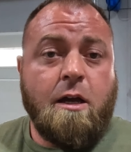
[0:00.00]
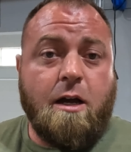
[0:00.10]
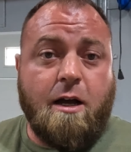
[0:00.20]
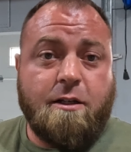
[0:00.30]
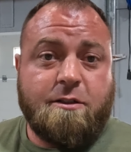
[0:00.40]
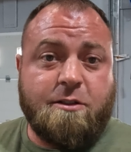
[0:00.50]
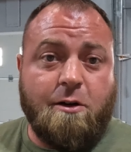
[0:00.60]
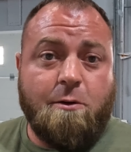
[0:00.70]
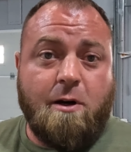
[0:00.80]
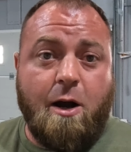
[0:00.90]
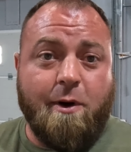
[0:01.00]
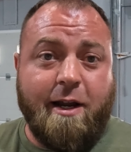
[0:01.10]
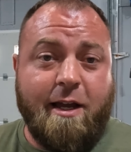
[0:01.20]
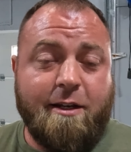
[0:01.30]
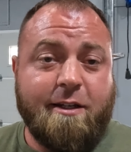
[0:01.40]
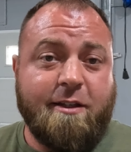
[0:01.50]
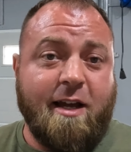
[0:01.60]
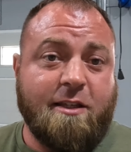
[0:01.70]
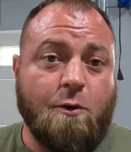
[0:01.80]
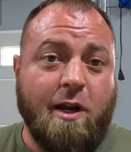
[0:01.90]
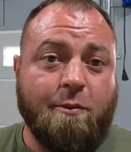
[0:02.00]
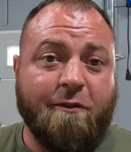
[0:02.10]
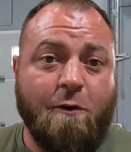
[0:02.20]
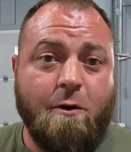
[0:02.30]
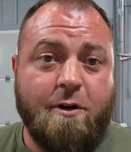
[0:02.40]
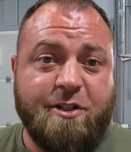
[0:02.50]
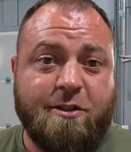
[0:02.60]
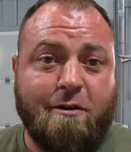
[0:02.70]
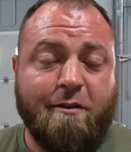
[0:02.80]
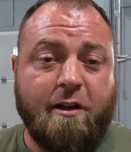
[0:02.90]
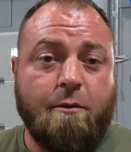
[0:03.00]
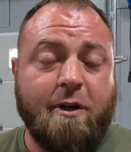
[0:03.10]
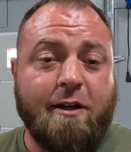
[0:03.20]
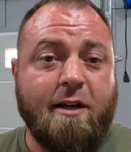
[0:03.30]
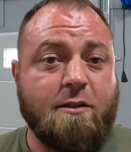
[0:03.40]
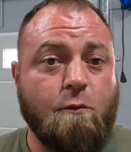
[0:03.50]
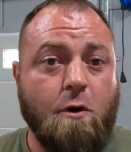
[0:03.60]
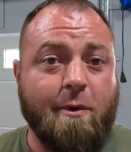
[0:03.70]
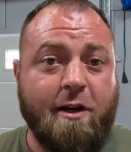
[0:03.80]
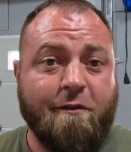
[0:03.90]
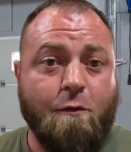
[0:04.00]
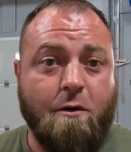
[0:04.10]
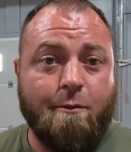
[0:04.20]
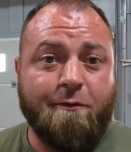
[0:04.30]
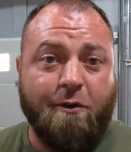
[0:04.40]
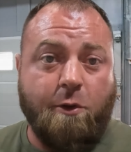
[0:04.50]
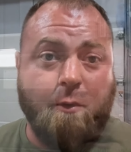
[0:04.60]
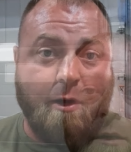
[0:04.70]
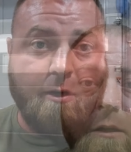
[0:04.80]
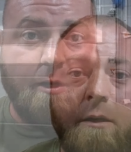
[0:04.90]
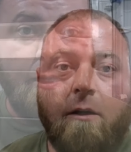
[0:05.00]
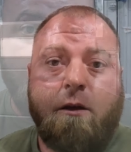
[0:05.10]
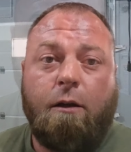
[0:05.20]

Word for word: Uh, so I went ahead and did that the week before, just so everything would be nice and warm in here for them for their work.